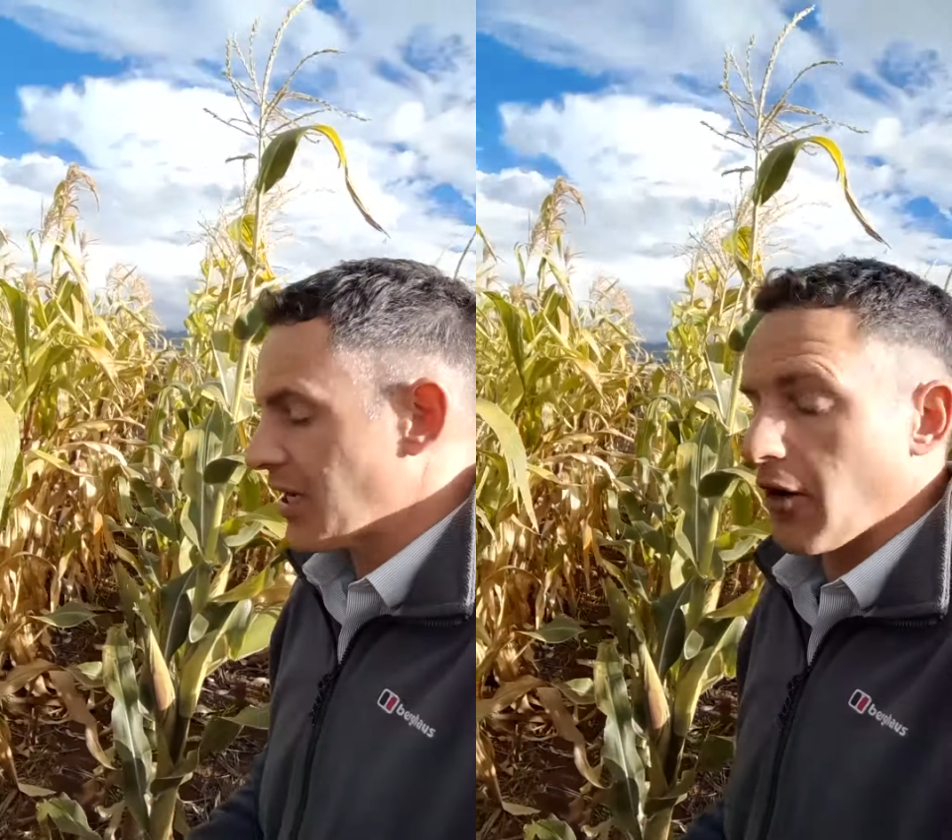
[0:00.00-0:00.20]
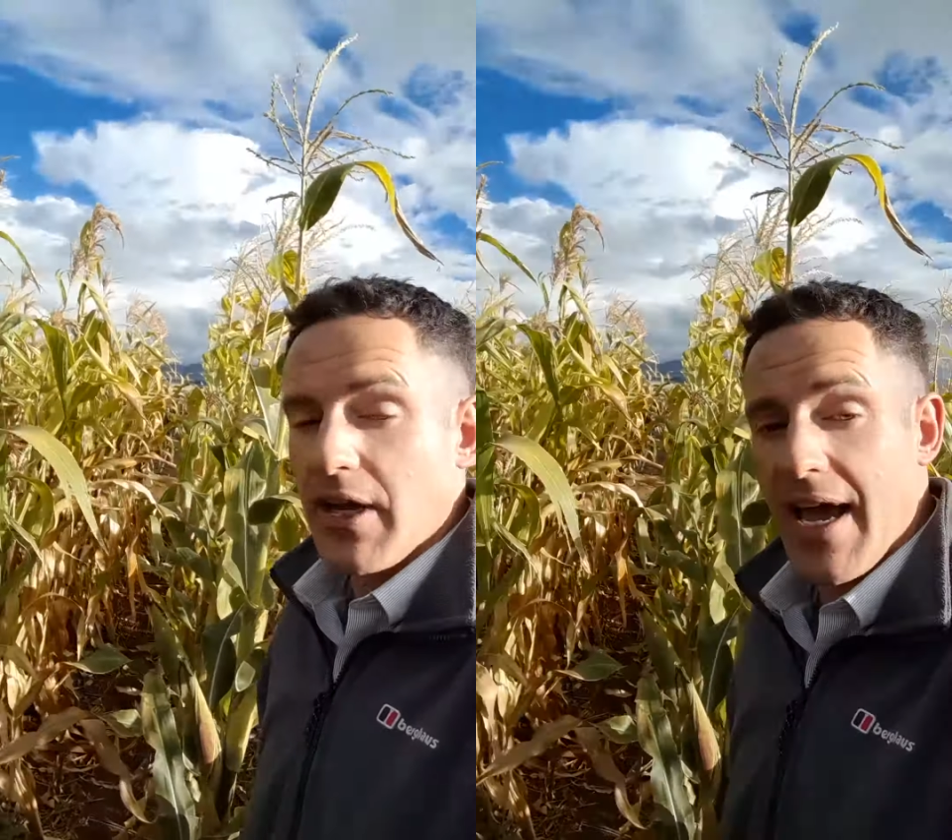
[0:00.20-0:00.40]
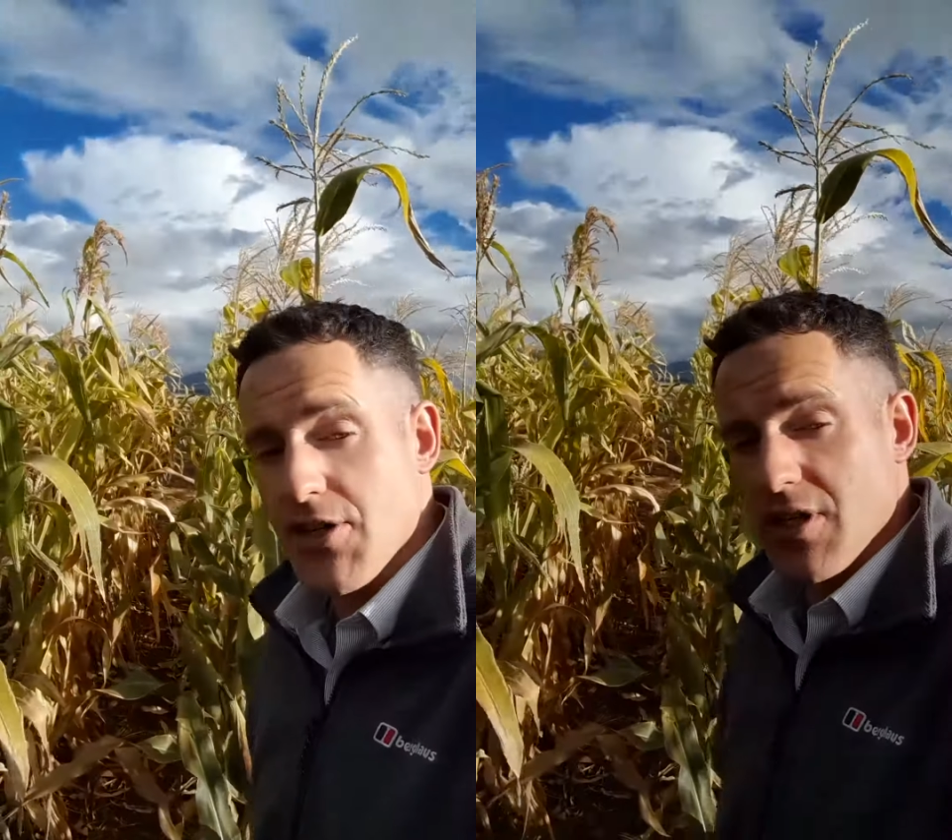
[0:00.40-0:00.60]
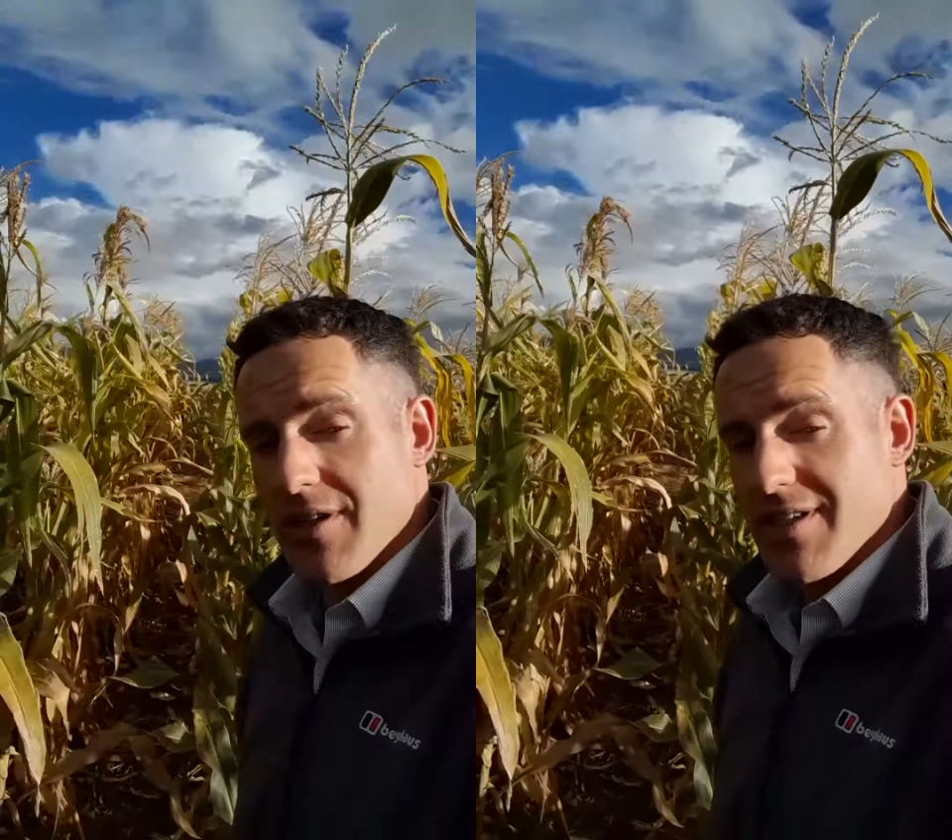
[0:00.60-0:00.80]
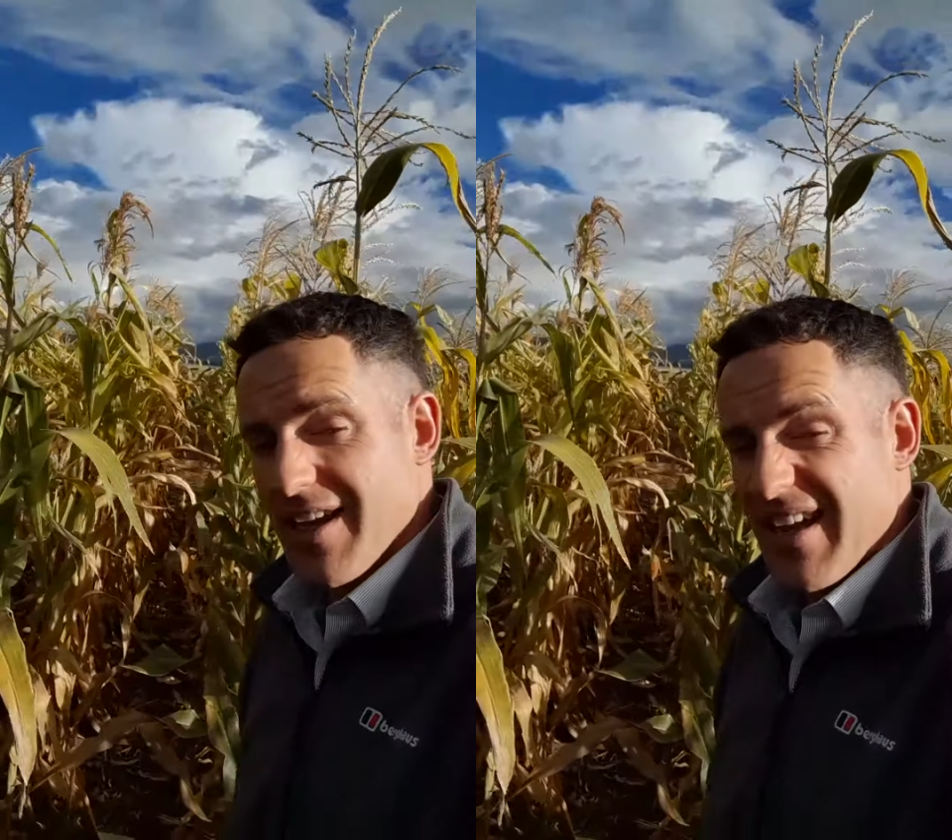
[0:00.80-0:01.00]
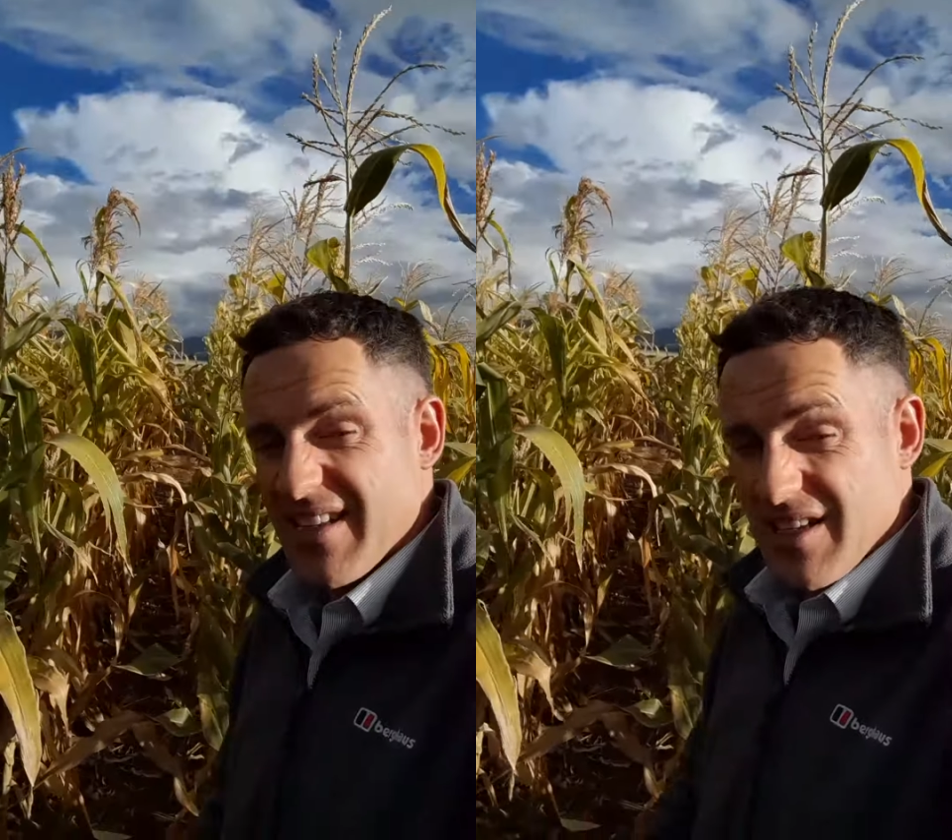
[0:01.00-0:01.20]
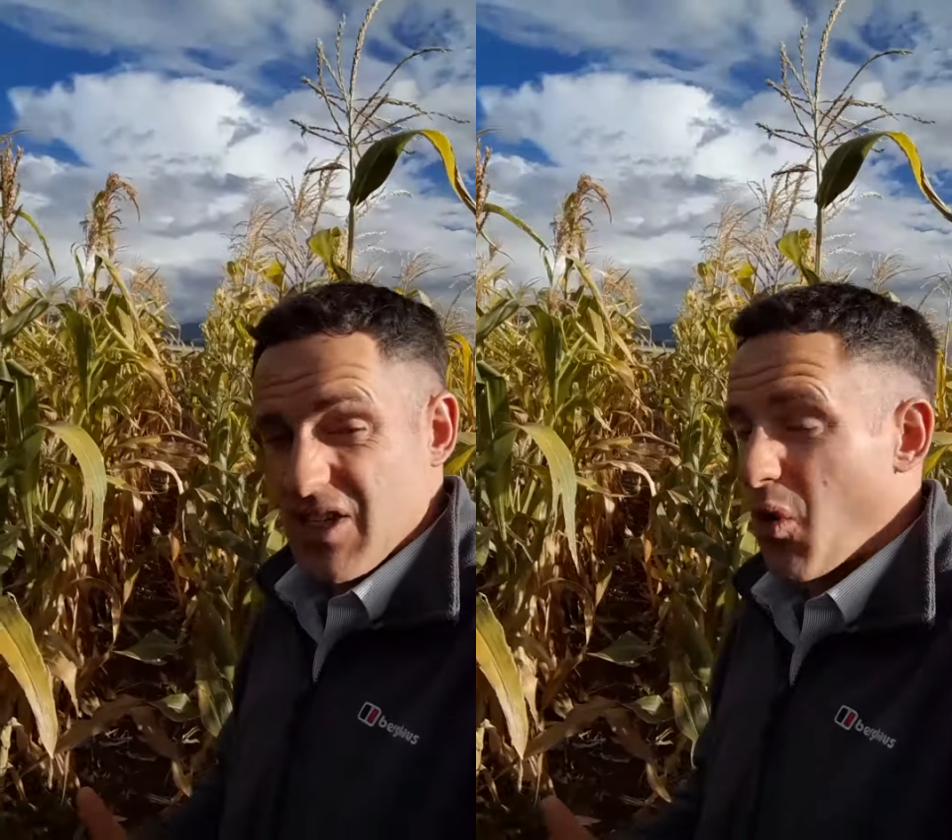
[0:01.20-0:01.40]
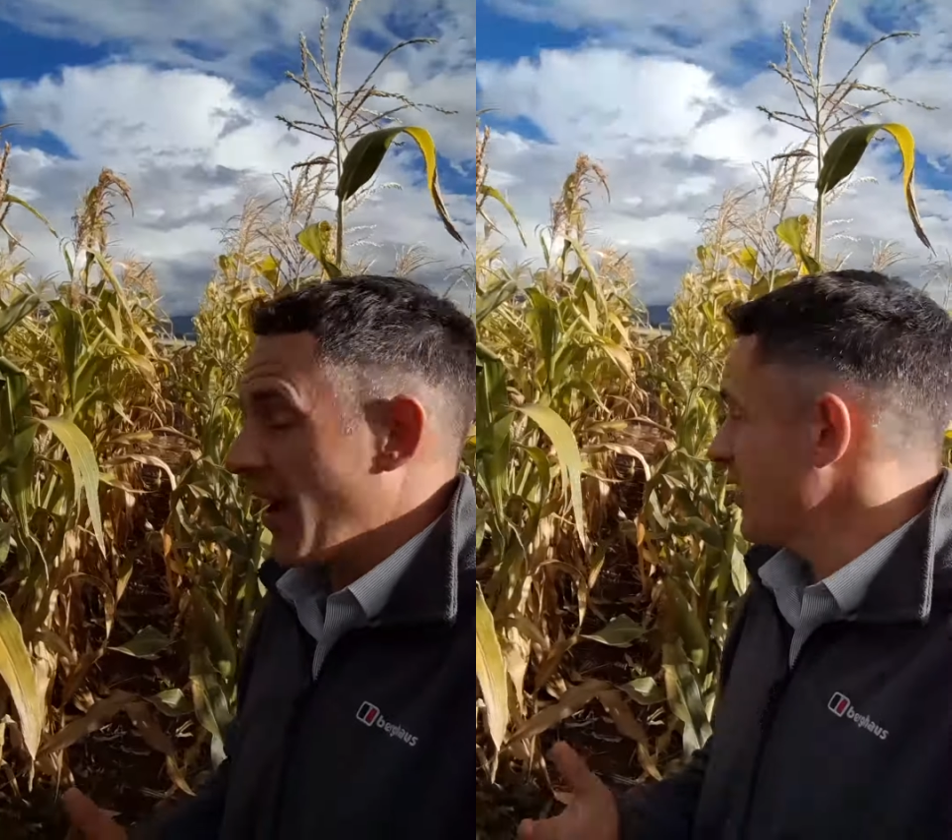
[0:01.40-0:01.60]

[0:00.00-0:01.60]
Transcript: locations. So it's quite